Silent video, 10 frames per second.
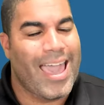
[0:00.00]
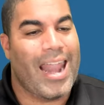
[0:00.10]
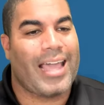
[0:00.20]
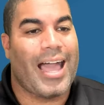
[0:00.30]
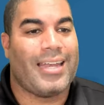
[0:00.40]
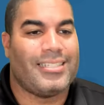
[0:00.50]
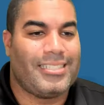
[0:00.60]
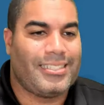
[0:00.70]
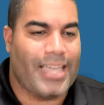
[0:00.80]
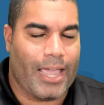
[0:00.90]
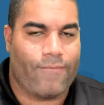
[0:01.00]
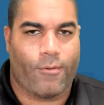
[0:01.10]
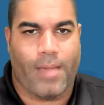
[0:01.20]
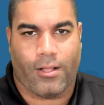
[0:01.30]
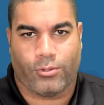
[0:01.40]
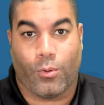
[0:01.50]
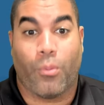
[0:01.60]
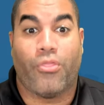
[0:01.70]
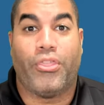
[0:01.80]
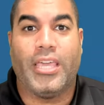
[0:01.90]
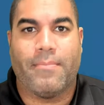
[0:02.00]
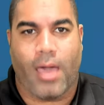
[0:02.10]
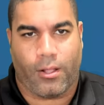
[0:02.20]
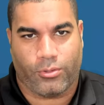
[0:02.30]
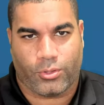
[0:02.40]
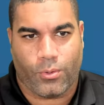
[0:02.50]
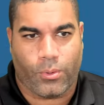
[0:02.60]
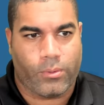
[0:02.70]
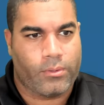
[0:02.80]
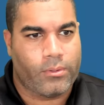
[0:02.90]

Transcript: and I got into Stanford Medical School, the medical school.